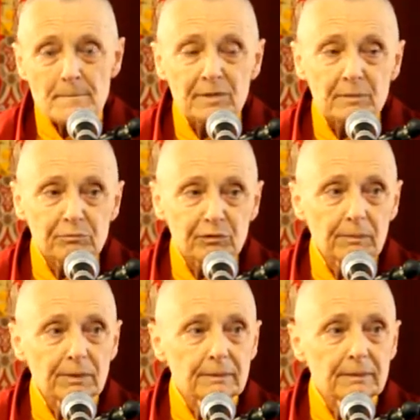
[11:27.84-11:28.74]
The
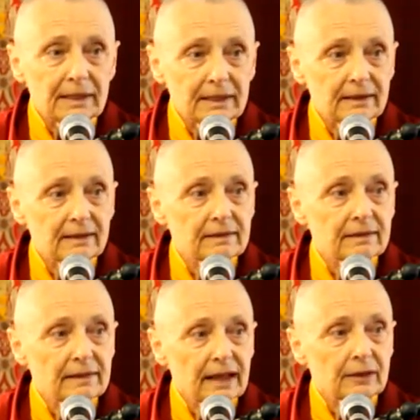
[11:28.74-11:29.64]
problem is
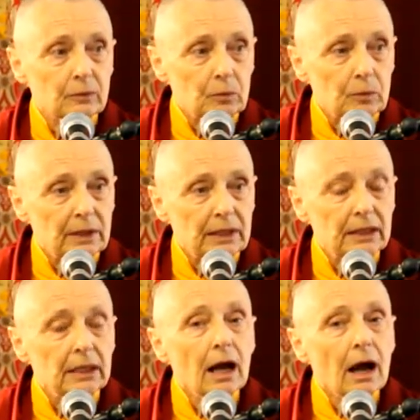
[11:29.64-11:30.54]
that
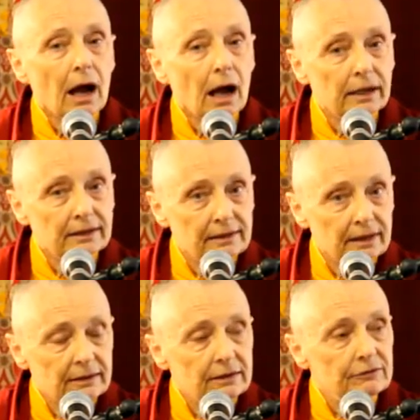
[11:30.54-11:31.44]
we
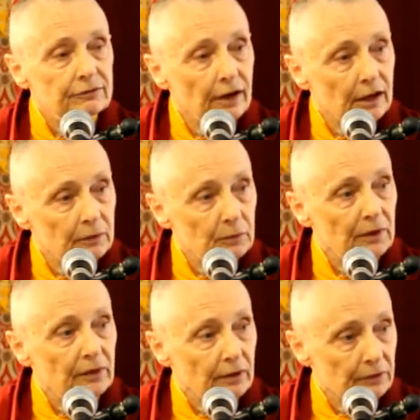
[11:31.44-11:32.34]
identify
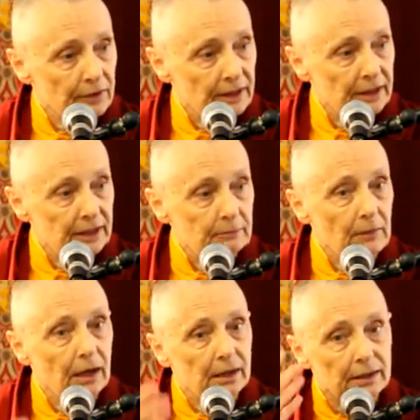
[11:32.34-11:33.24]
with our thinking
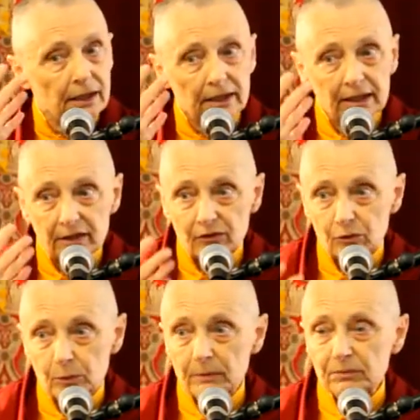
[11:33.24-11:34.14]
mind and get
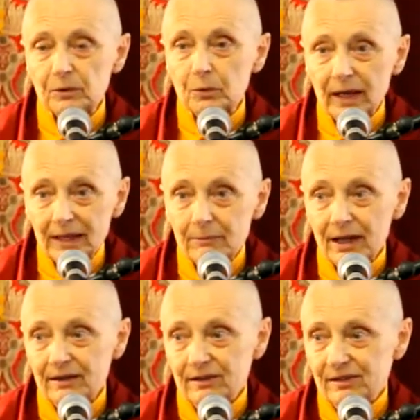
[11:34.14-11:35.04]
swept away
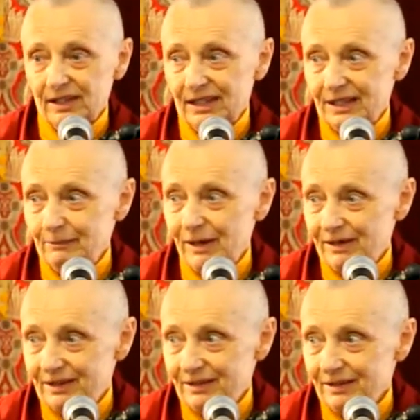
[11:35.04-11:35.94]
by the thinking
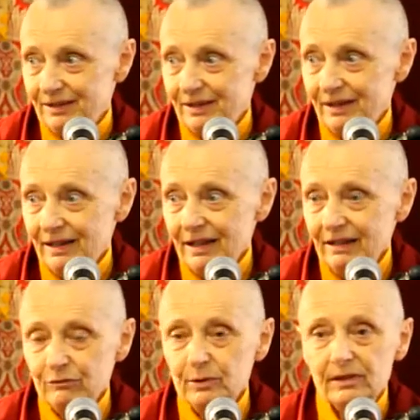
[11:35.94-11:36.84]
mind.
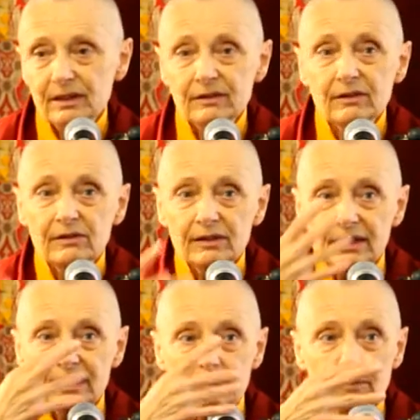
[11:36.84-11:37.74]
If we think of the
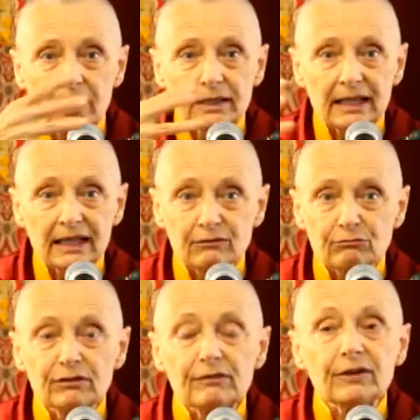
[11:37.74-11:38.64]
thinking mind like a
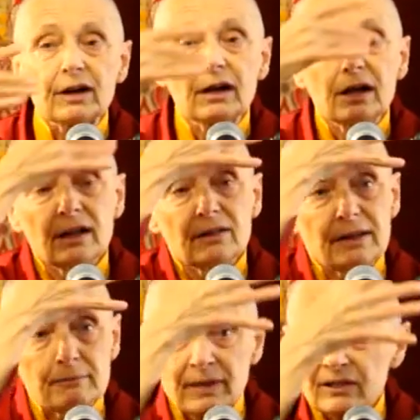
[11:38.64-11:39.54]
river,
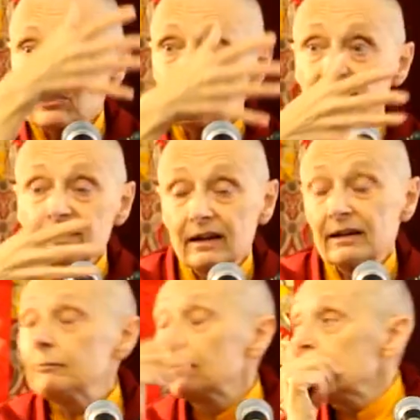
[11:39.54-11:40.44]
then much of the
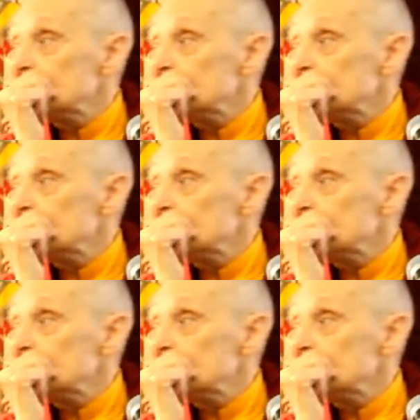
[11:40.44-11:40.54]
time